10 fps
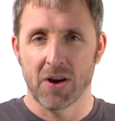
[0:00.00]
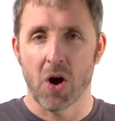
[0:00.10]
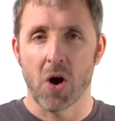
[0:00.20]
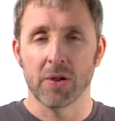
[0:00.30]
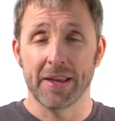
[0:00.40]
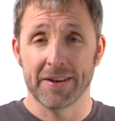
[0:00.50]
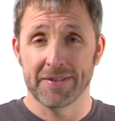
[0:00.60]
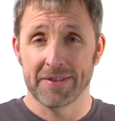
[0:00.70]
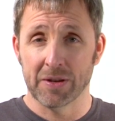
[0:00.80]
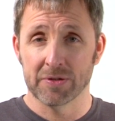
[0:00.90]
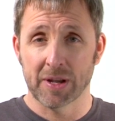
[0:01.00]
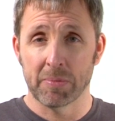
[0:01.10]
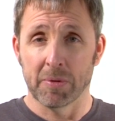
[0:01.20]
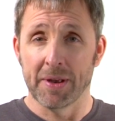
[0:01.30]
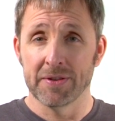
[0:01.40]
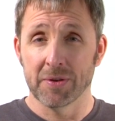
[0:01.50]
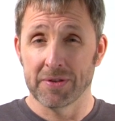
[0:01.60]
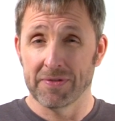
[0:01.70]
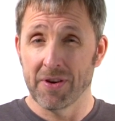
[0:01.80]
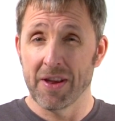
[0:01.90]
all in a single supplement. So
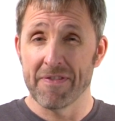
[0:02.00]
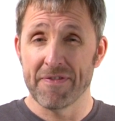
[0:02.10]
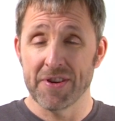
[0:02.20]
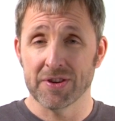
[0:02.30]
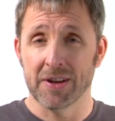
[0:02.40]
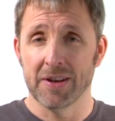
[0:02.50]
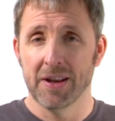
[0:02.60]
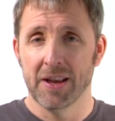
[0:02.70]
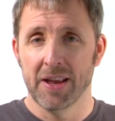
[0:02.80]
it's very efficient.